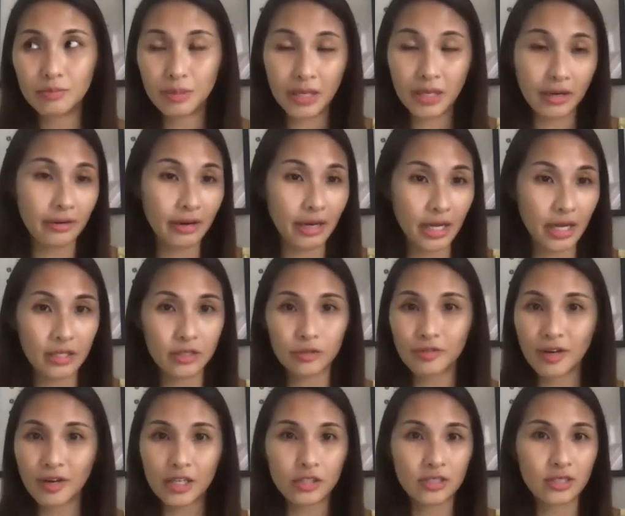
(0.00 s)
period you
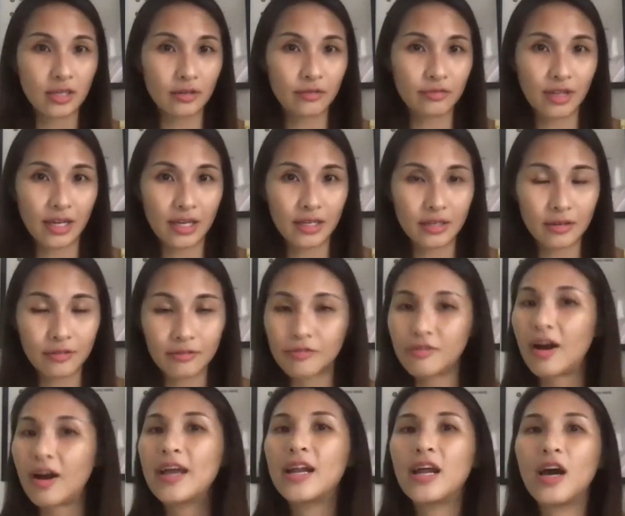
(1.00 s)
find yourself like
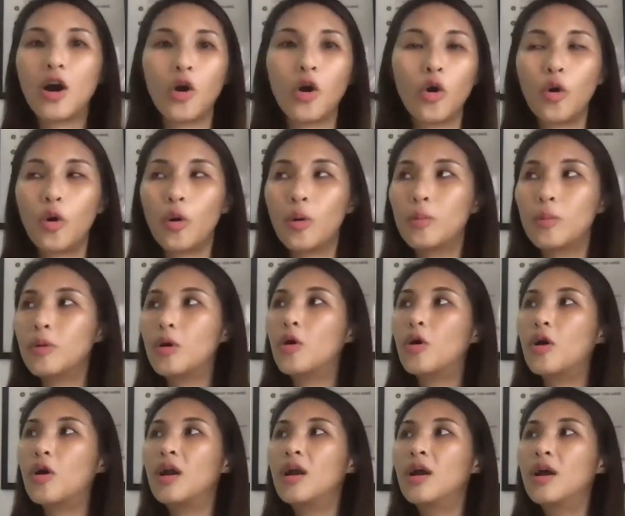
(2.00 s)
confined at home
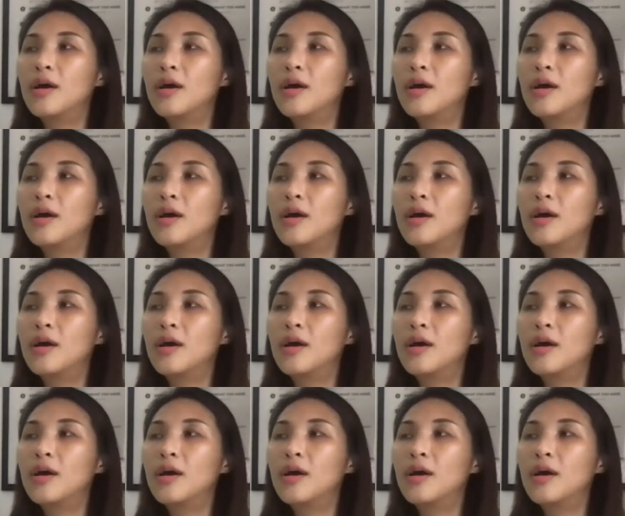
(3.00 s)
or